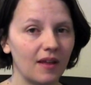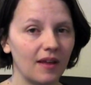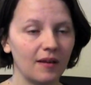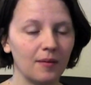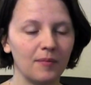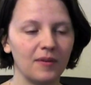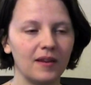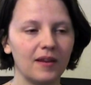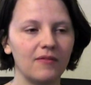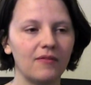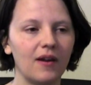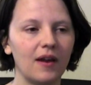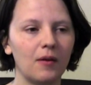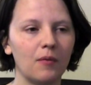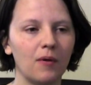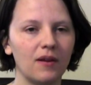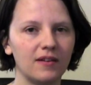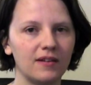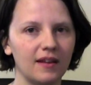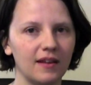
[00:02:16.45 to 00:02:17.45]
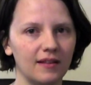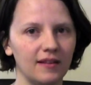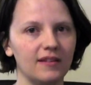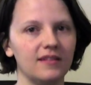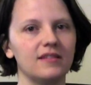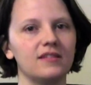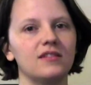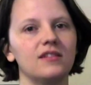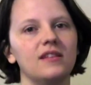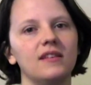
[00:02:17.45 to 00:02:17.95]
I mean, if I want to
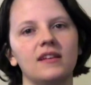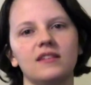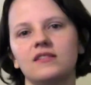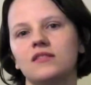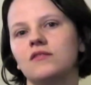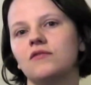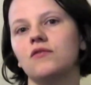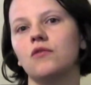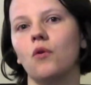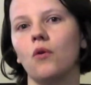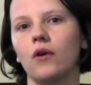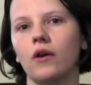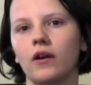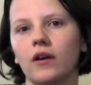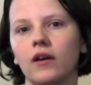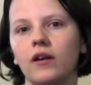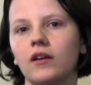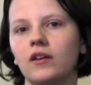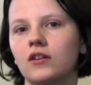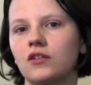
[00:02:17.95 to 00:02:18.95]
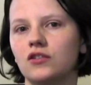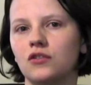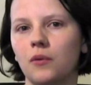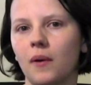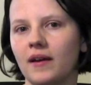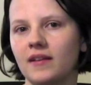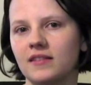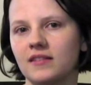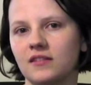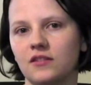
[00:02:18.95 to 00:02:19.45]
listen to lesson 4
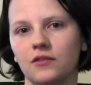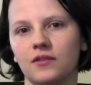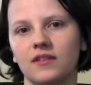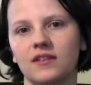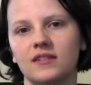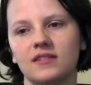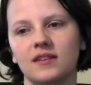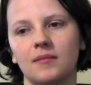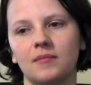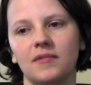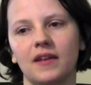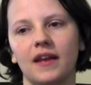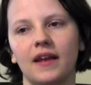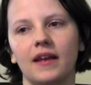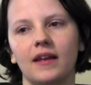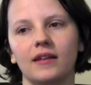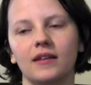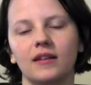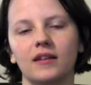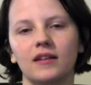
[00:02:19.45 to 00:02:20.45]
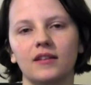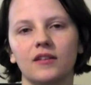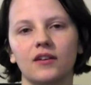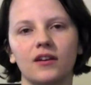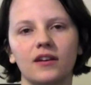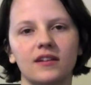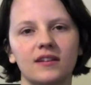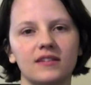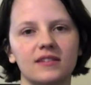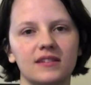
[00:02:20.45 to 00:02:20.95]
twice during the same day,
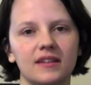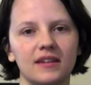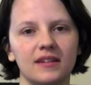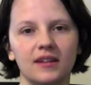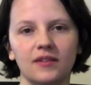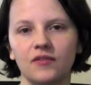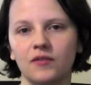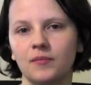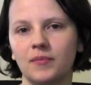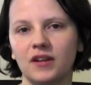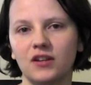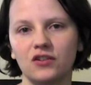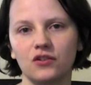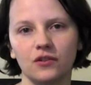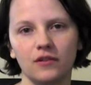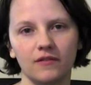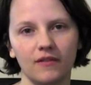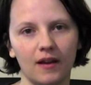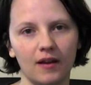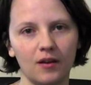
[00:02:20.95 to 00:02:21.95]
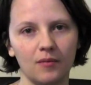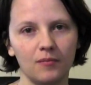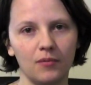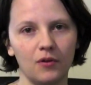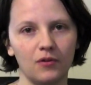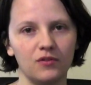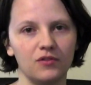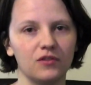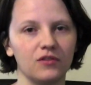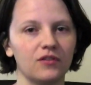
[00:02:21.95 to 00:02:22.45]
they're going to see a different picture of that
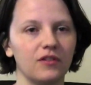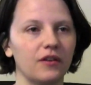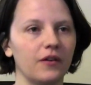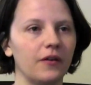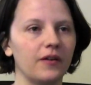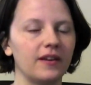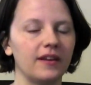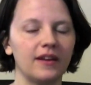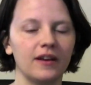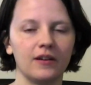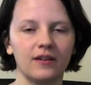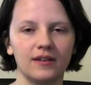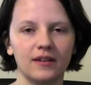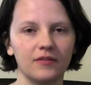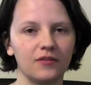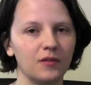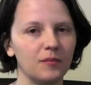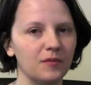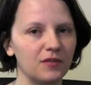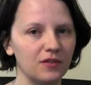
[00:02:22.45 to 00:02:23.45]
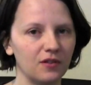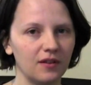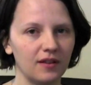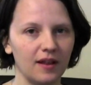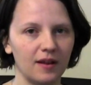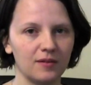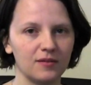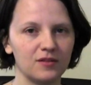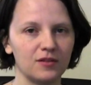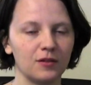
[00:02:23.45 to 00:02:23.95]
composer. They're going to hear a different musical
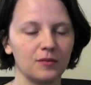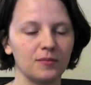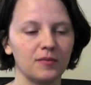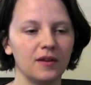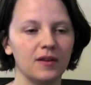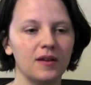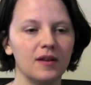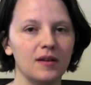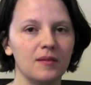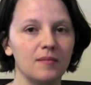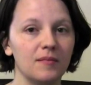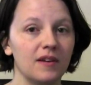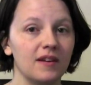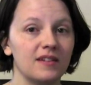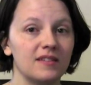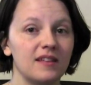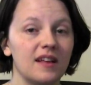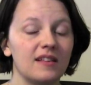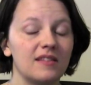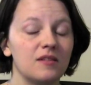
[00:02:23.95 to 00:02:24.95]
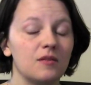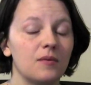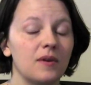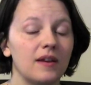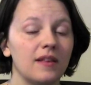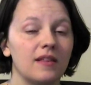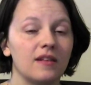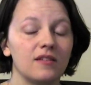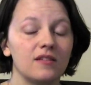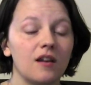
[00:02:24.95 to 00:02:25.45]
excerpt, because that's the
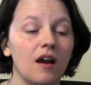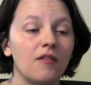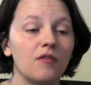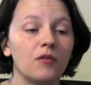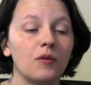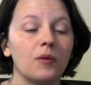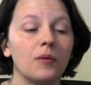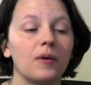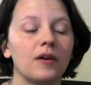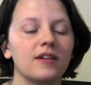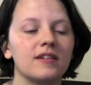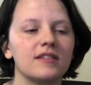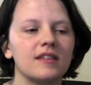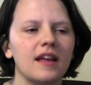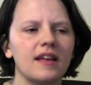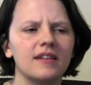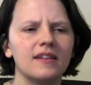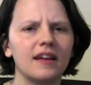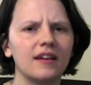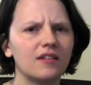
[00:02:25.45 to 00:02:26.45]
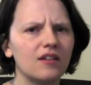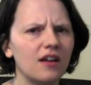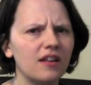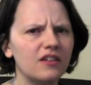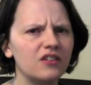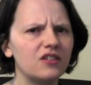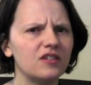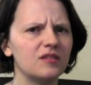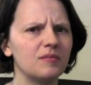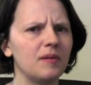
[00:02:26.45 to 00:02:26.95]
way the software works. And
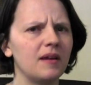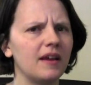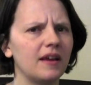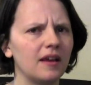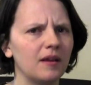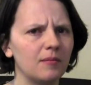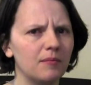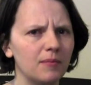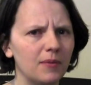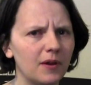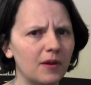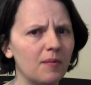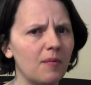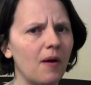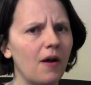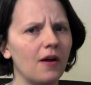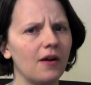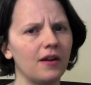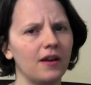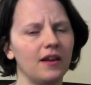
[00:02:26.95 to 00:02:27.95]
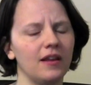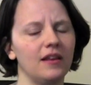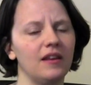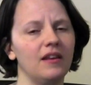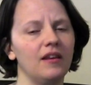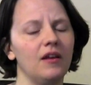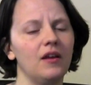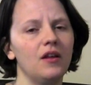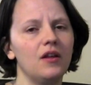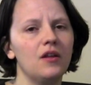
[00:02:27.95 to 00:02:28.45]
technology is playing a big part
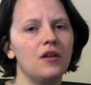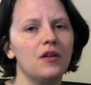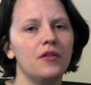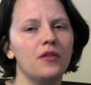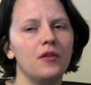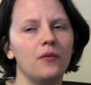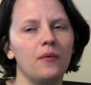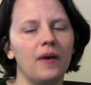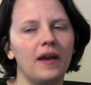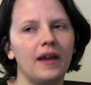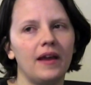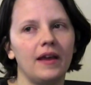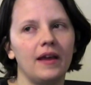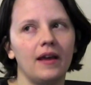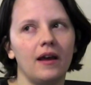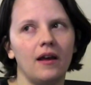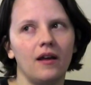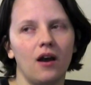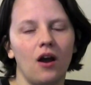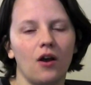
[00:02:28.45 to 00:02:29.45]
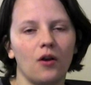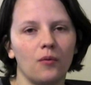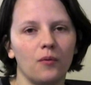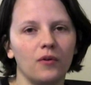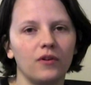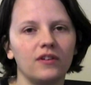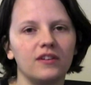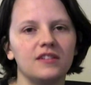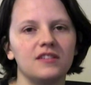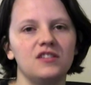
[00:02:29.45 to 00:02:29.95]
in the way our
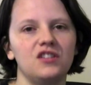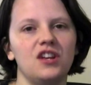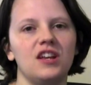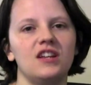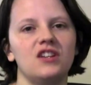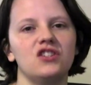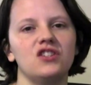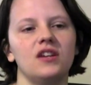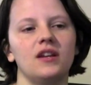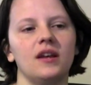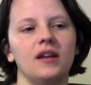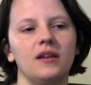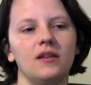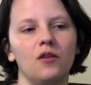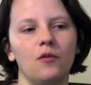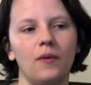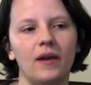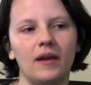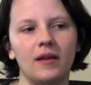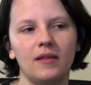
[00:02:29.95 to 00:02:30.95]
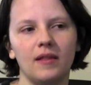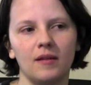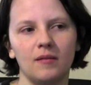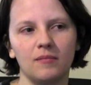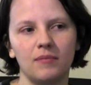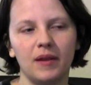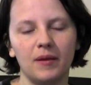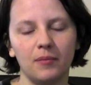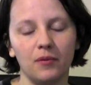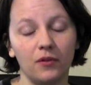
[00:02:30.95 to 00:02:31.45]
world is changing and the way
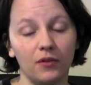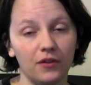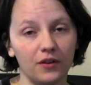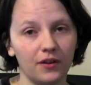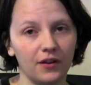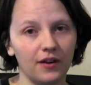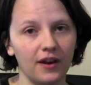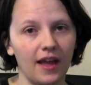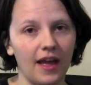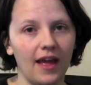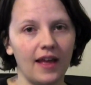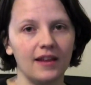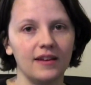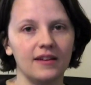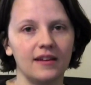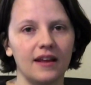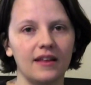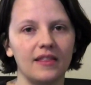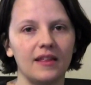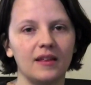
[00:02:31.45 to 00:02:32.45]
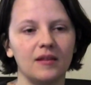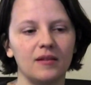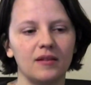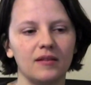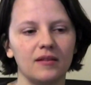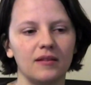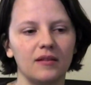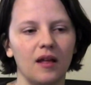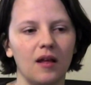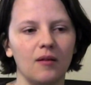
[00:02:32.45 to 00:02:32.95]
that people learn. And I think
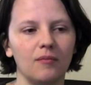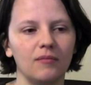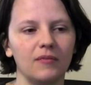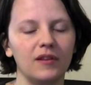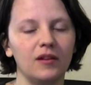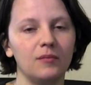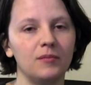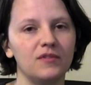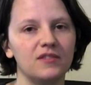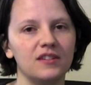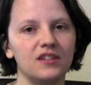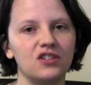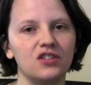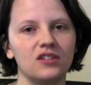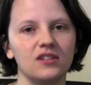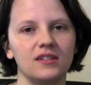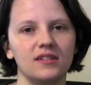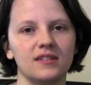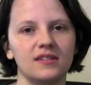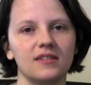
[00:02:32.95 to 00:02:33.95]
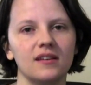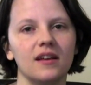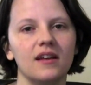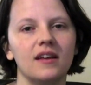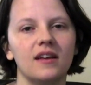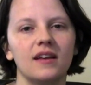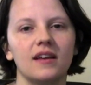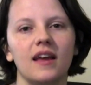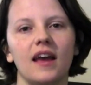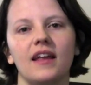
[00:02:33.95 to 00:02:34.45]
Little Musician is
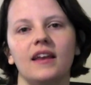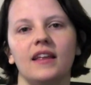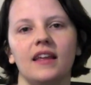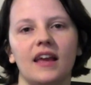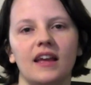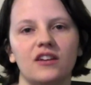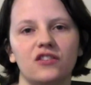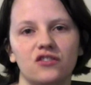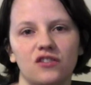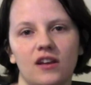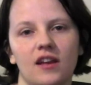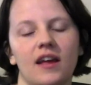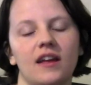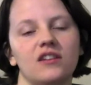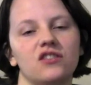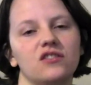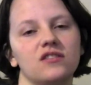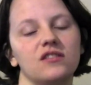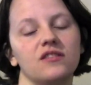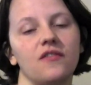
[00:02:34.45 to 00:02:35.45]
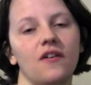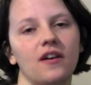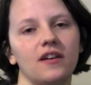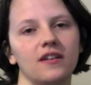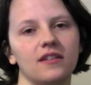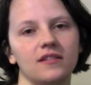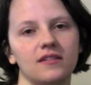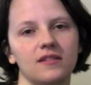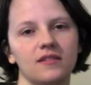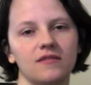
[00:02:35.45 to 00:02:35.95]
cutting edge as far
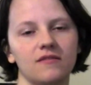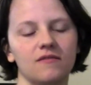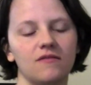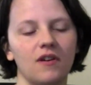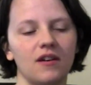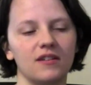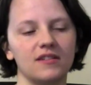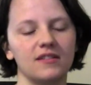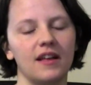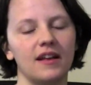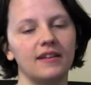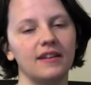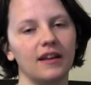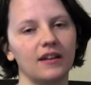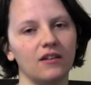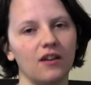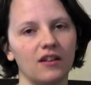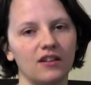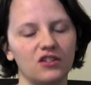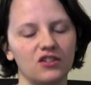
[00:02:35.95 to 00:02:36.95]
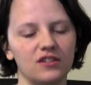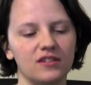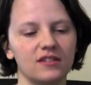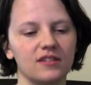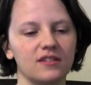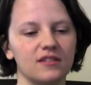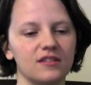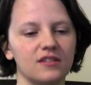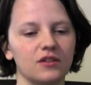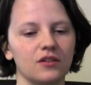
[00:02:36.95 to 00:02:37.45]
as that technology is
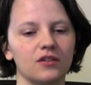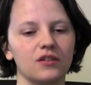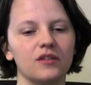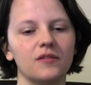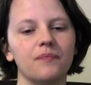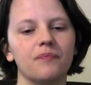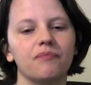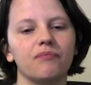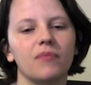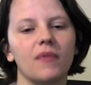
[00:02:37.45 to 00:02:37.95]
concerned.